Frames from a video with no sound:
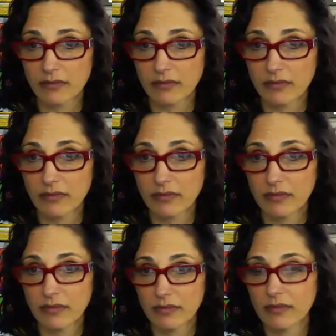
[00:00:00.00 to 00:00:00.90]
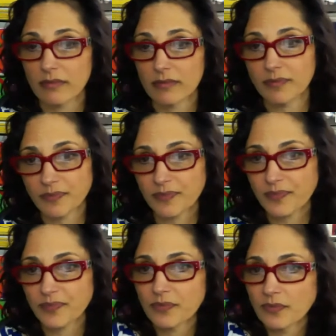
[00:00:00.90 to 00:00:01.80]

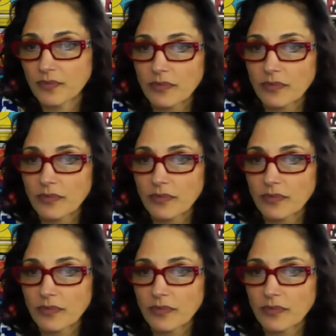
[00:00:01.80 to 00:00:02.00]
Nobody speaks.